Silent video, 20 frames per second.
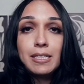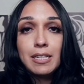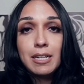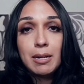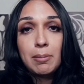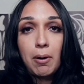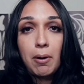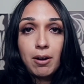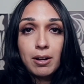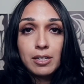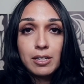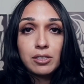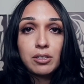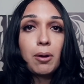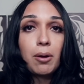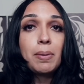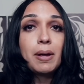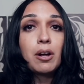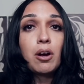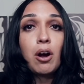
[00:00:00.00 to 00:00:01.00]
Diddy parties
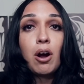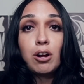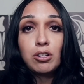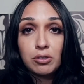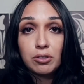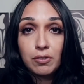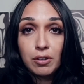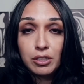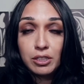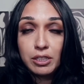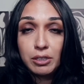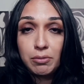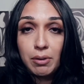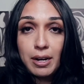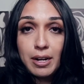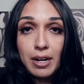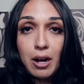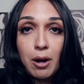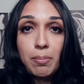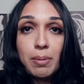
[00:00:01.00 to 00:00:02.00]
are a big controversy
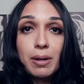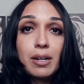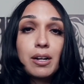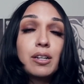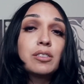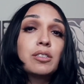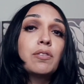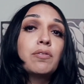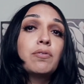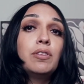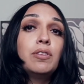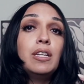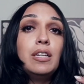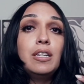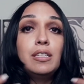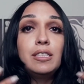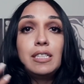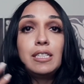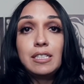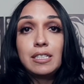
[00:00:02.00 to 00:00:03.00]
right now because of
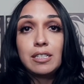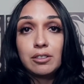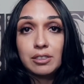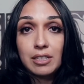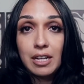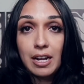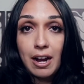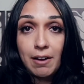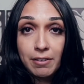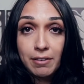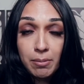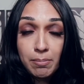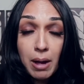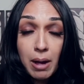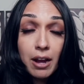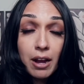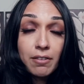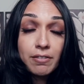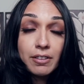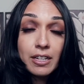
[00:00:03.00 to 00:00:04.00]
the details that have come
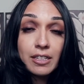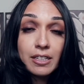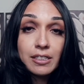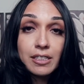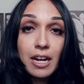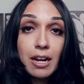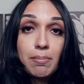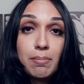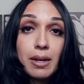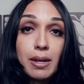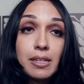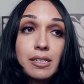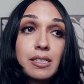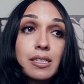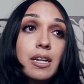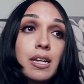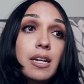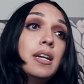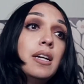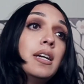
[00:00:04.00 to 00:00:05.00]
out of the indictment
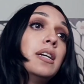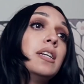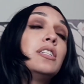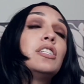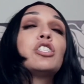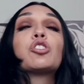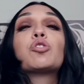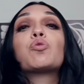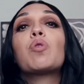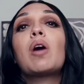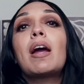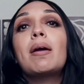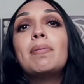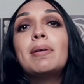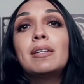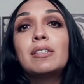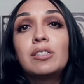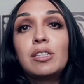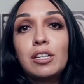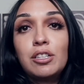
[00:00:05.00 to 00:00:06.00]

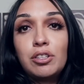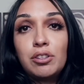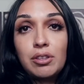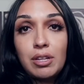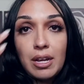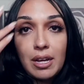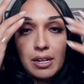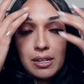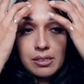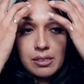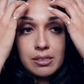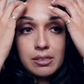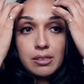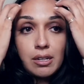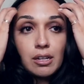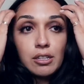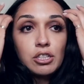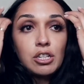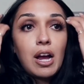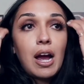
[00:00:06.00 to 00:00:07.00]
describing such things
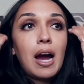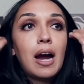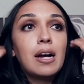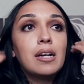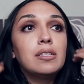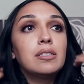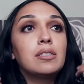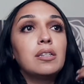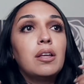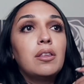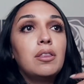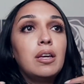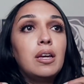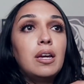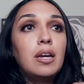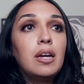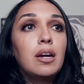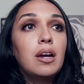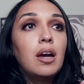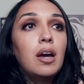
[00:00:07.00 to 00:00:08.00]
such as
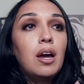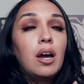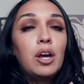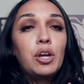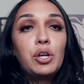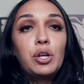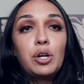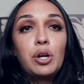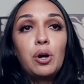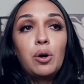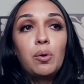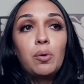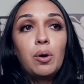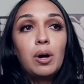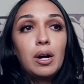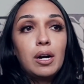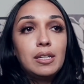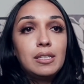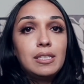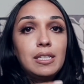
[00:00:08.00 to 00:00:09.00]
the,
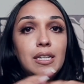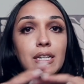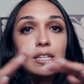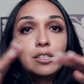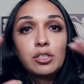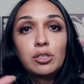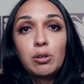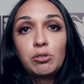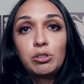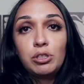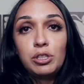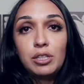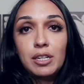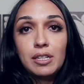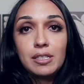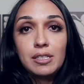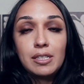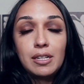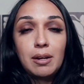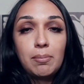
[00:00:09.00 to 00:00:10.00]
Diddy
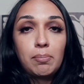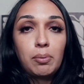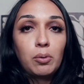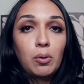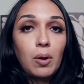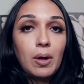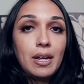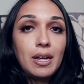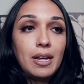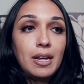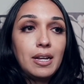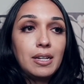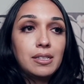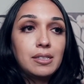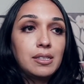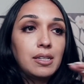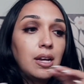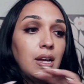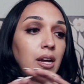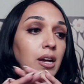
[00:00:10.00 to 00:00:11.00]
associates and
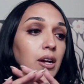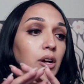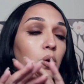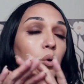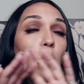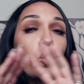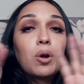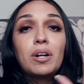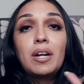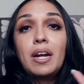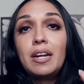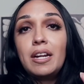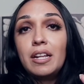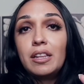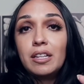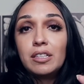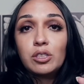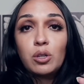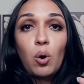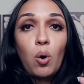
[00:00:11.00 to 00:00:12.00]
employees coordinating
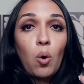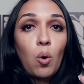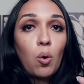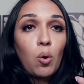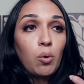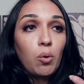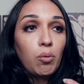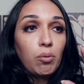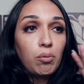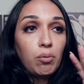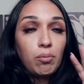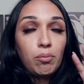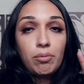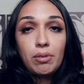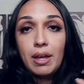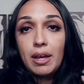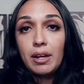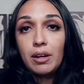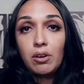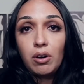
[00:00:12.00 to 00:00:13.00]
this whole
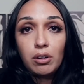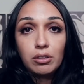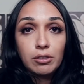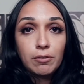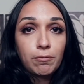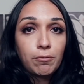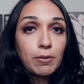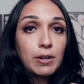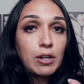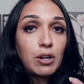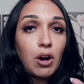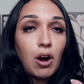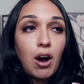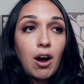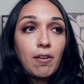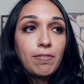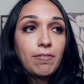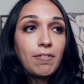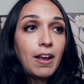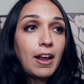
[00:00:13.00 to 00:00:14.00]
thing called a freak
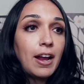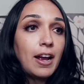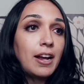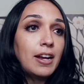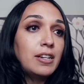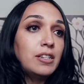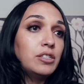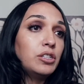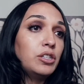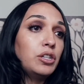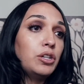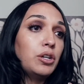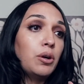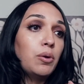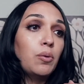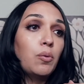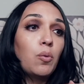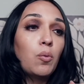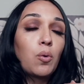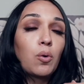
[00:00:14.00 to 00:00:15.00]
off and,
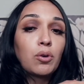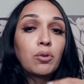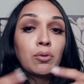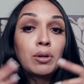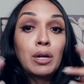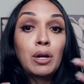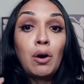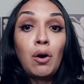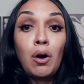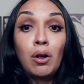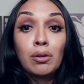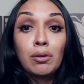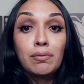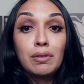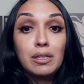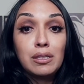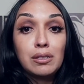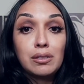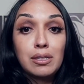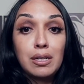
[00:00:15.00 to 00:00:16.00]
ordering all of
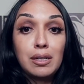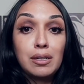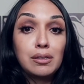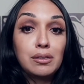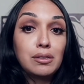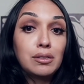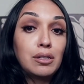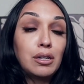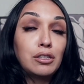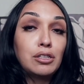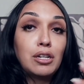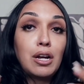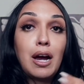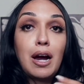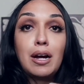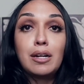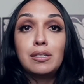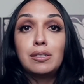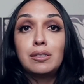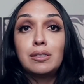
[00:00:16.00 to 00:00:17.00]
these things such
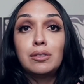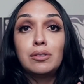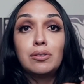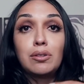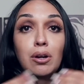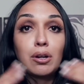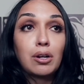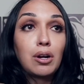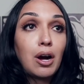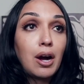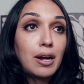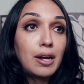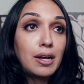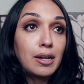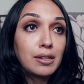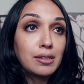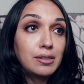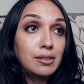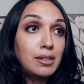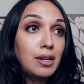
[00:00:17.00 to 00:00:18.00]
as
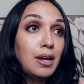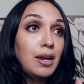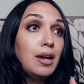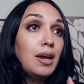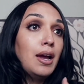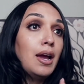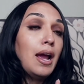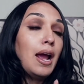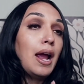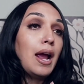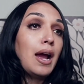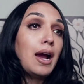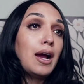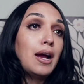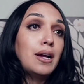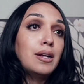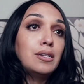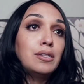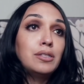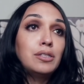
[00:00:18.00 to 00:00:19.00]
narcotics
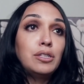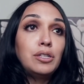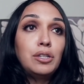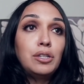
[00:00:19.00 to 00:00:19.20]
and,